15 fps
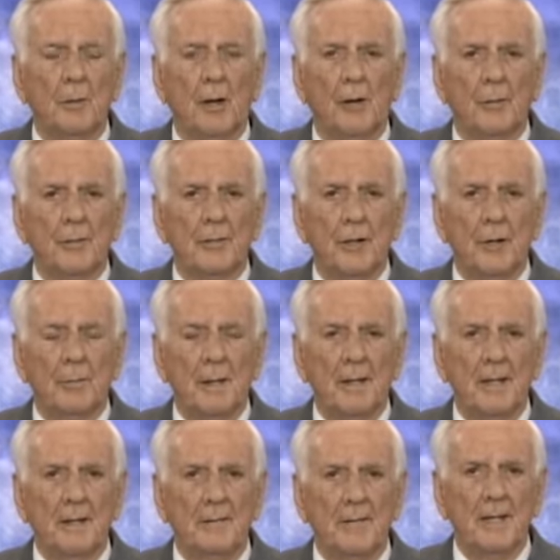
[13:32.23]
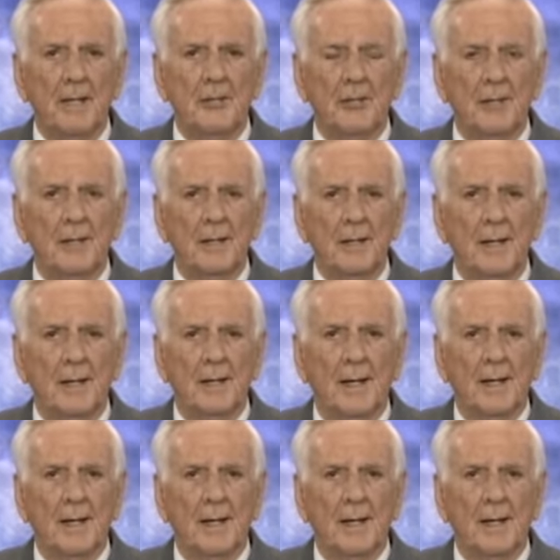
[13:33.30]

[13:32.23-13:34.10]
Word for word: when Paul was talking about division,